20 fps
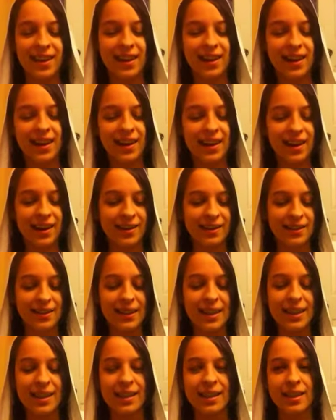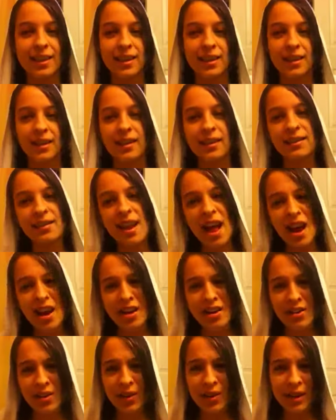Um, he's
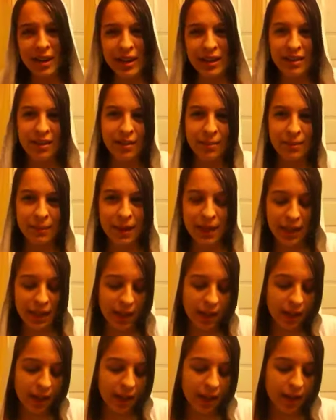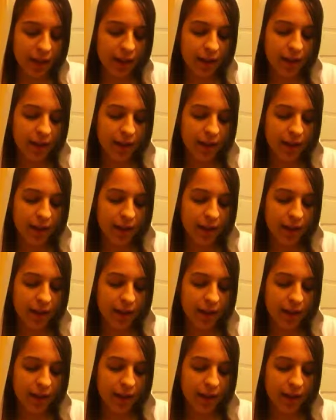not annoying to me.